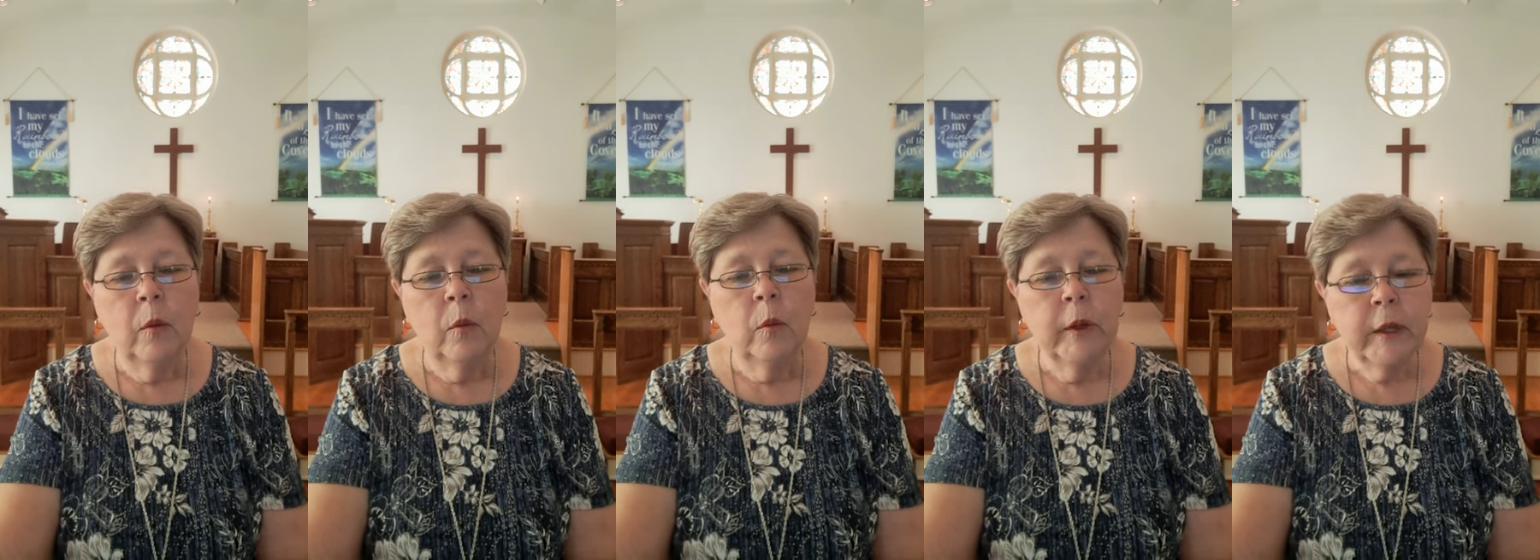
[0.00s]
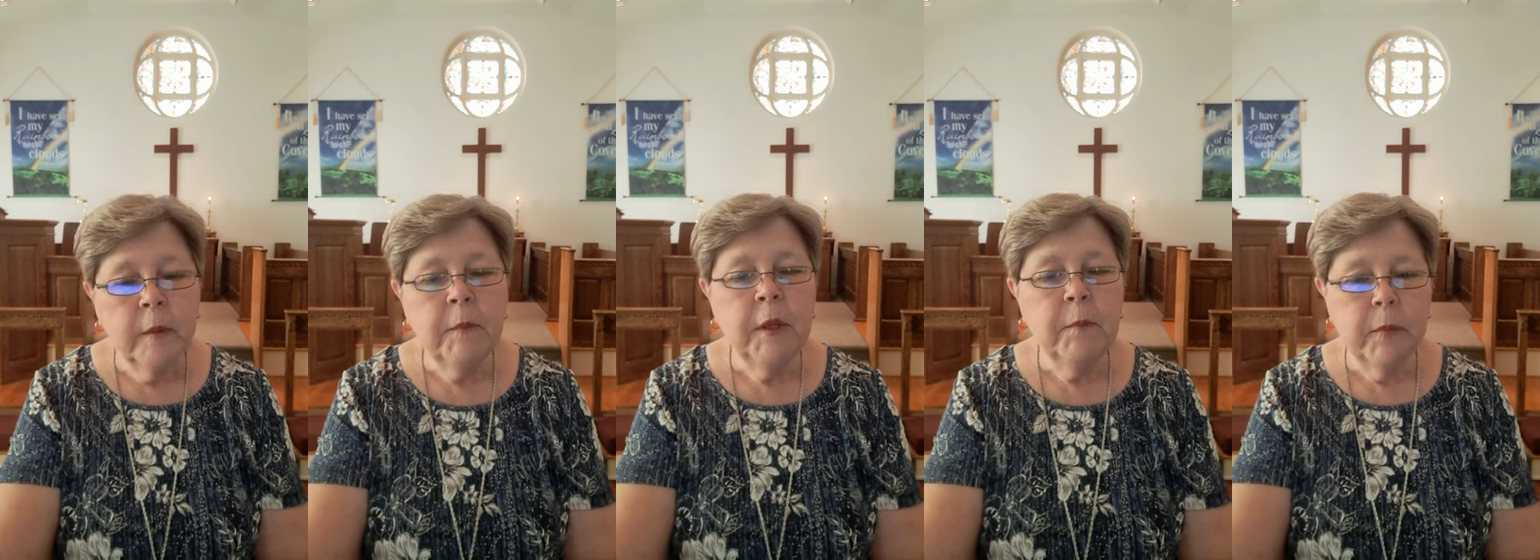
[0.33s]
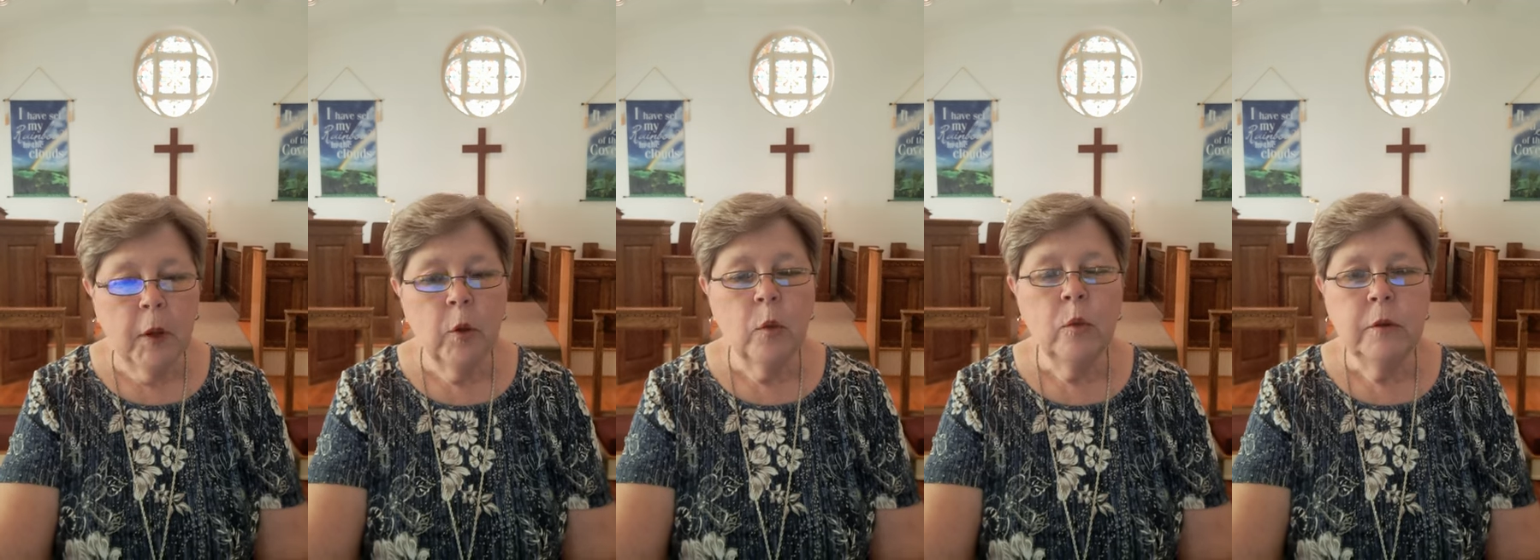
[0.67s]
We can be
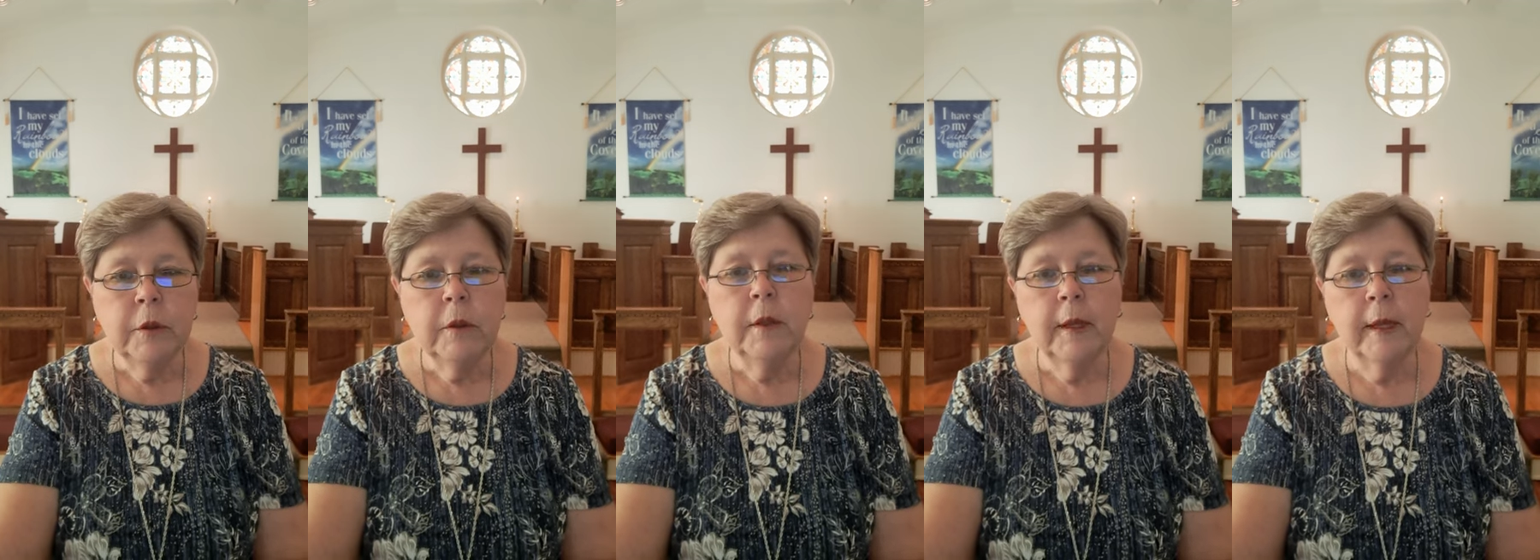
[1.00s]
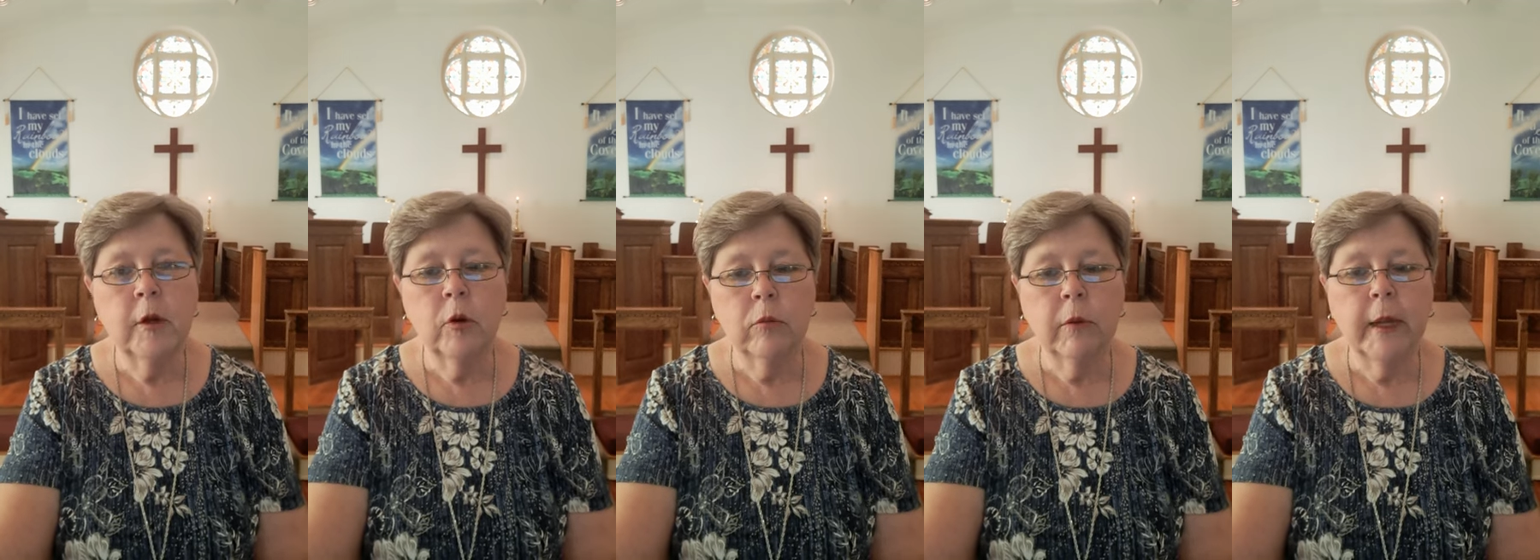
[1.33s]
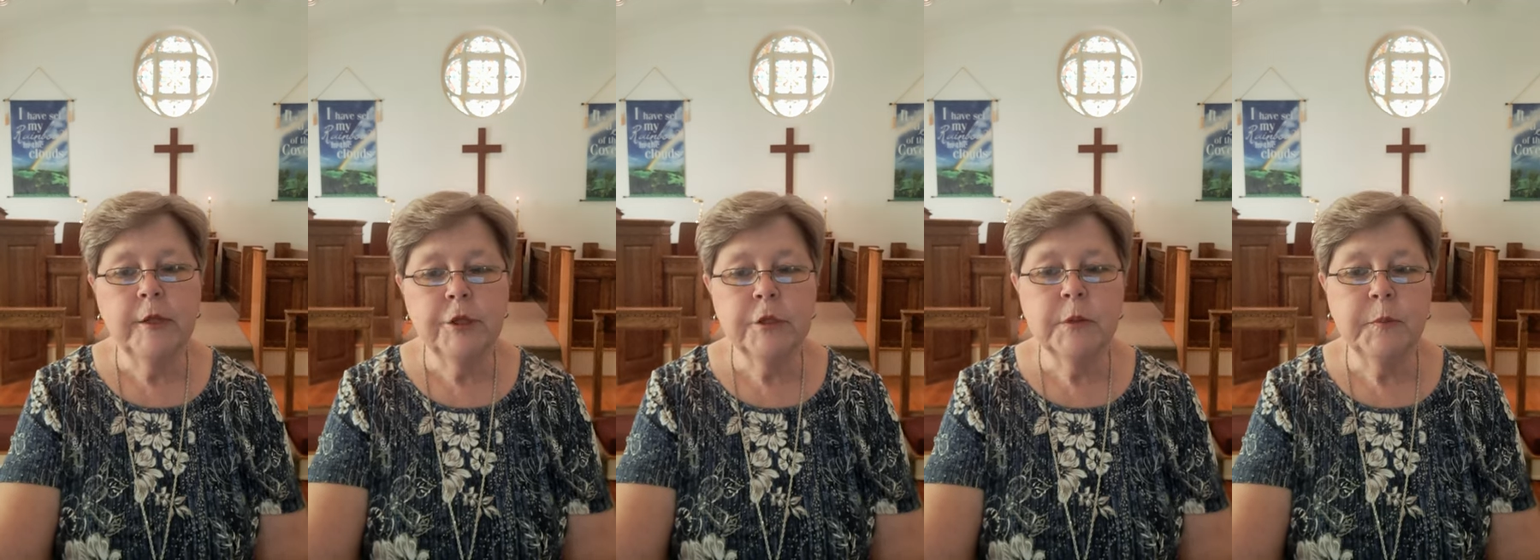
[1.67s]
bold and
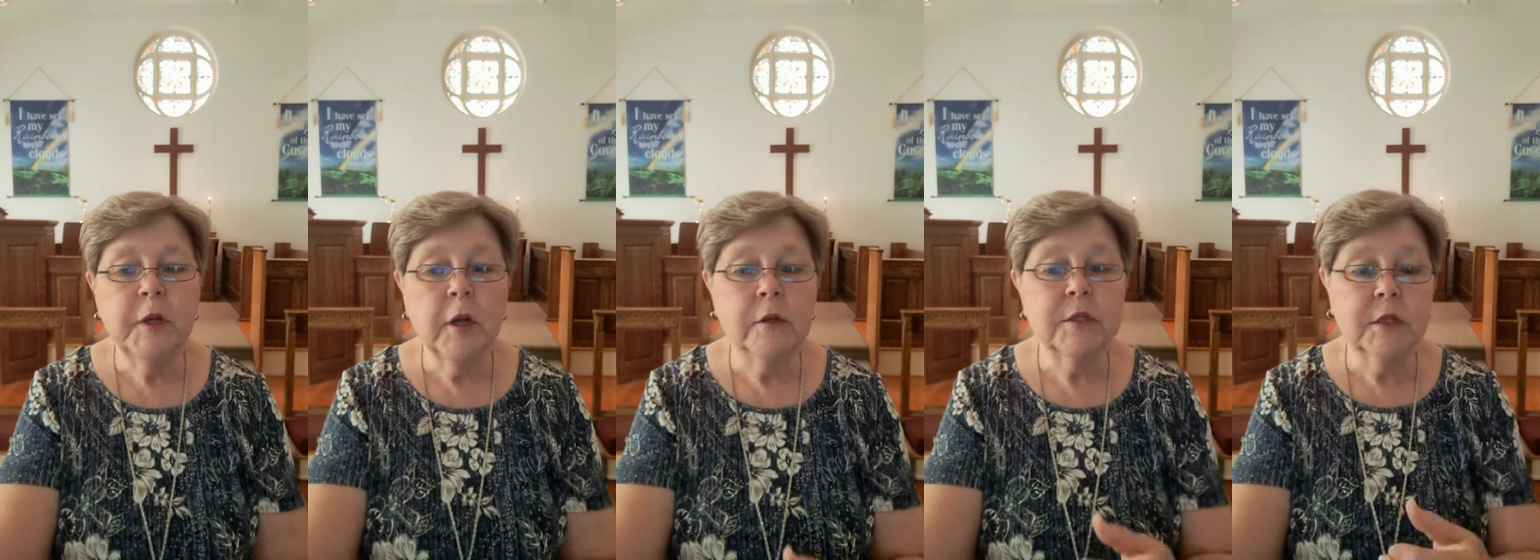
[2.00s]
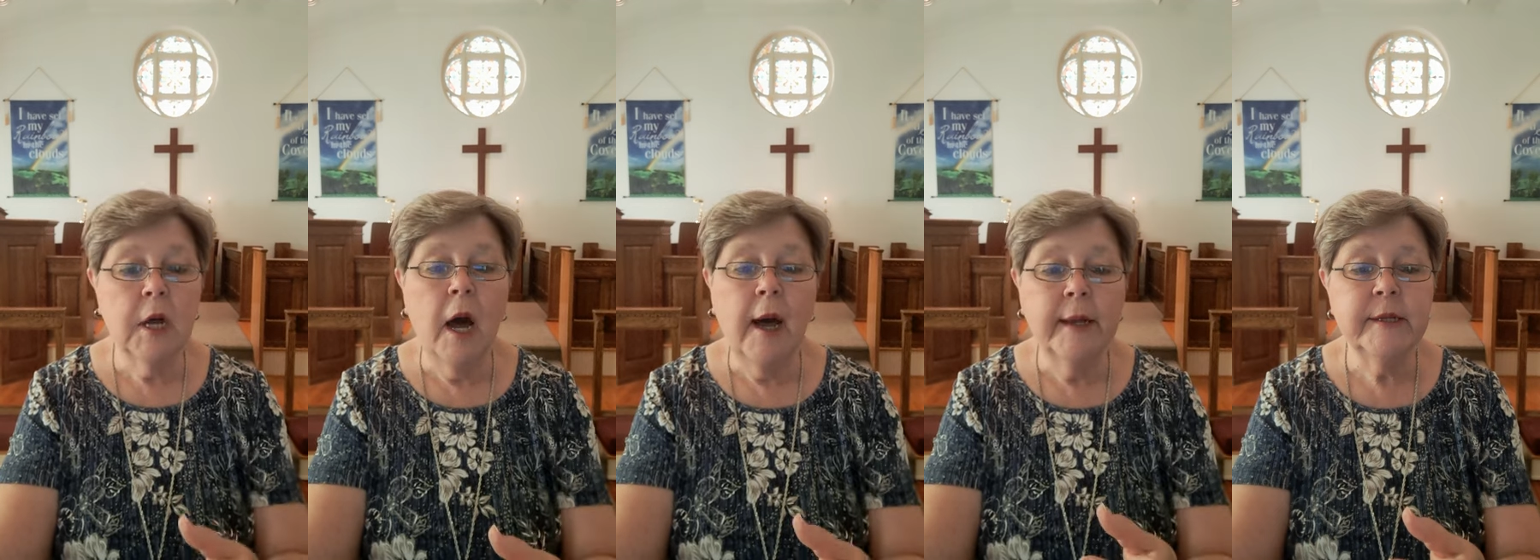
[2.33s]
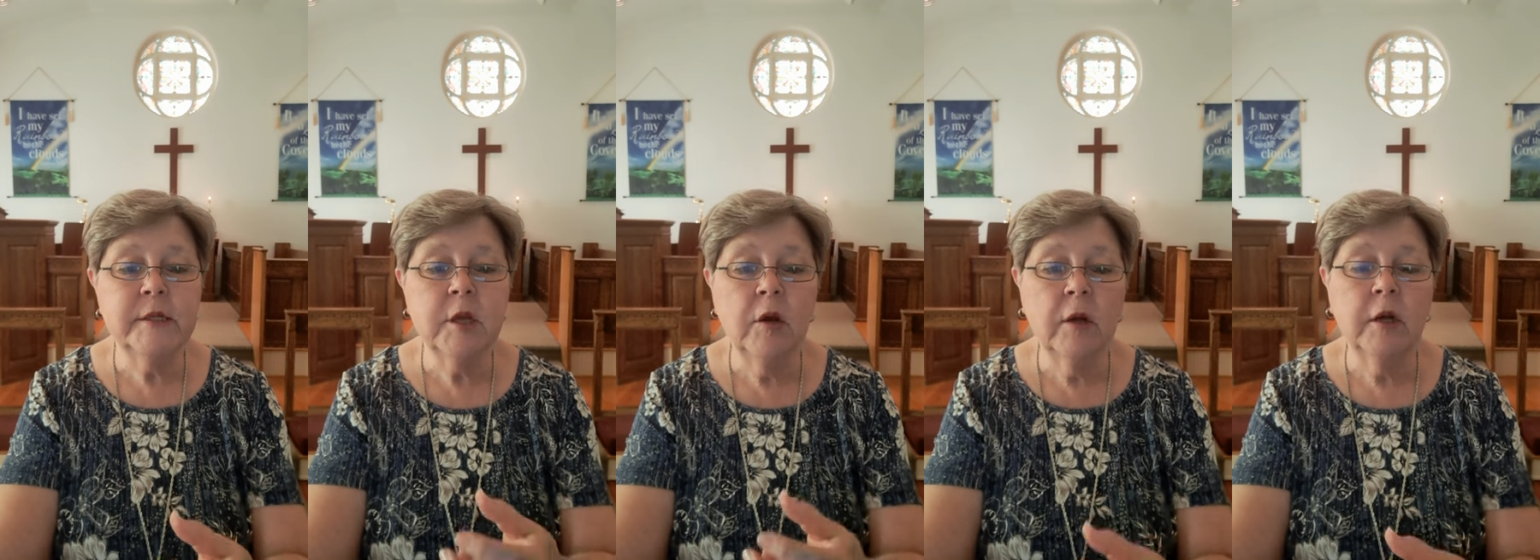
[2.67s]
courageous because God
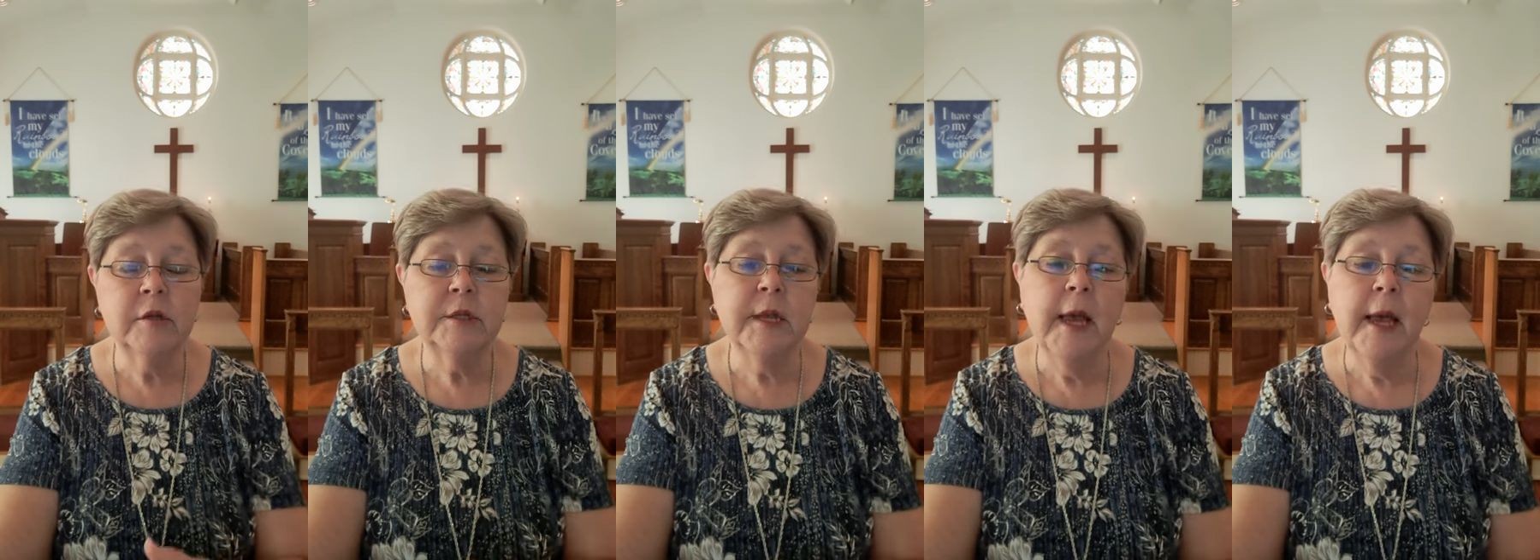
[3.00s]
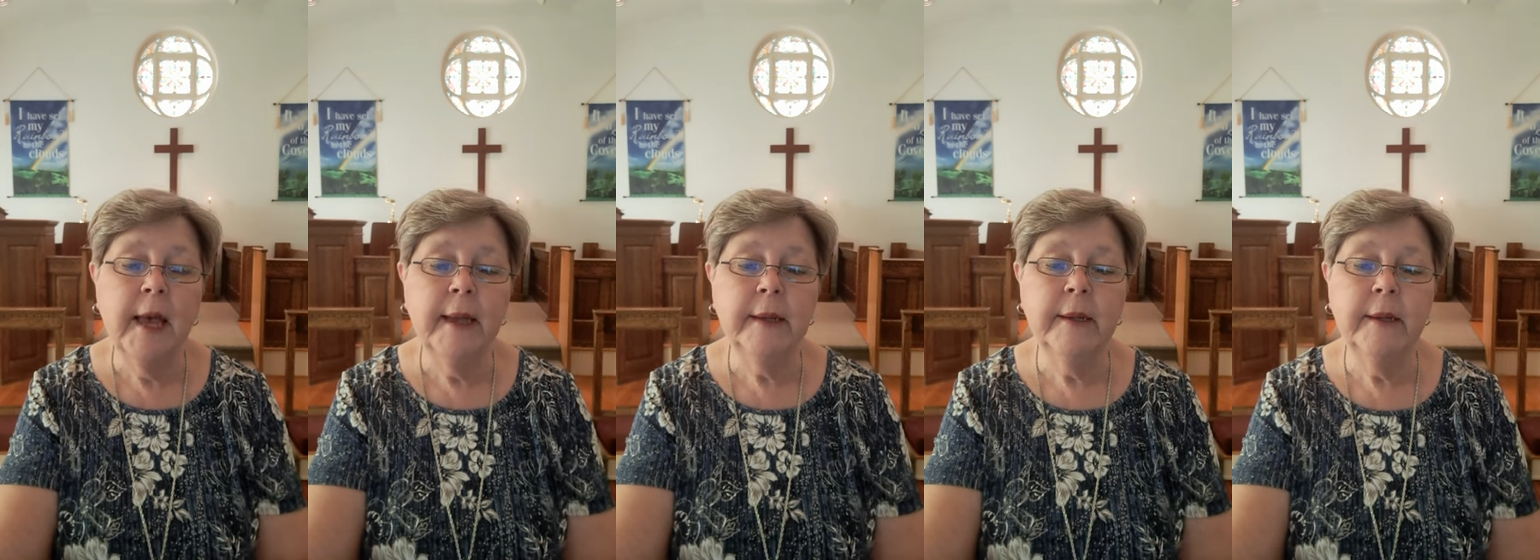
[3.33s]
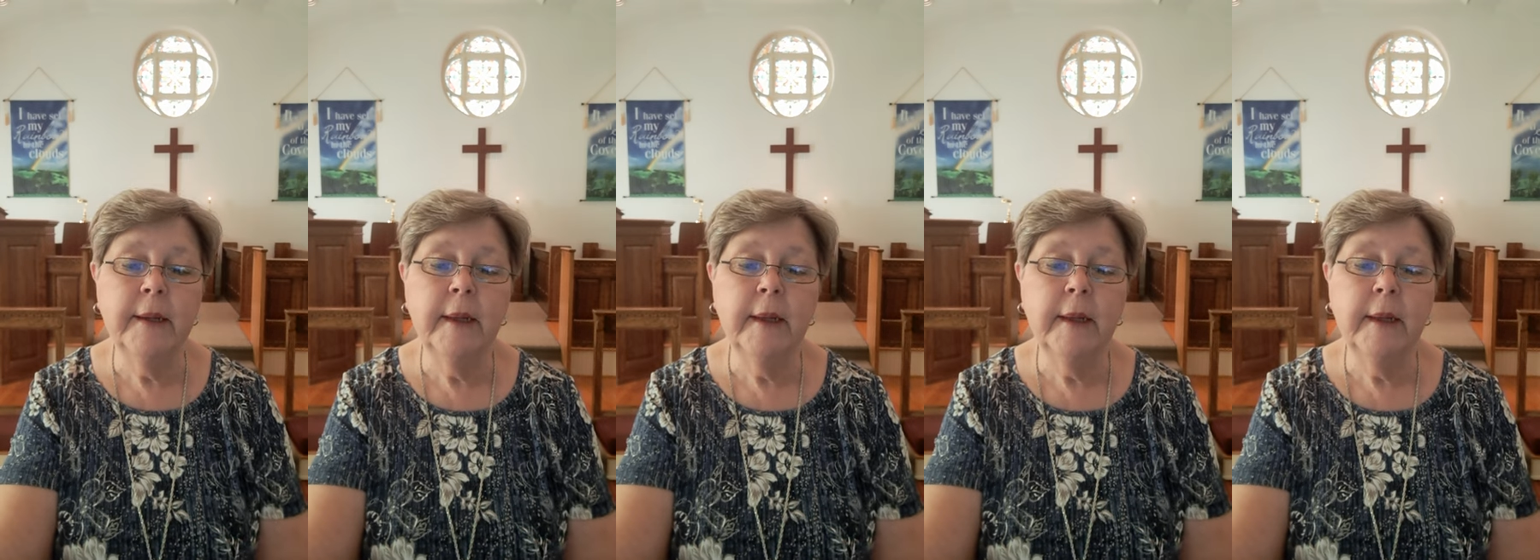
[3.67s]
is on our side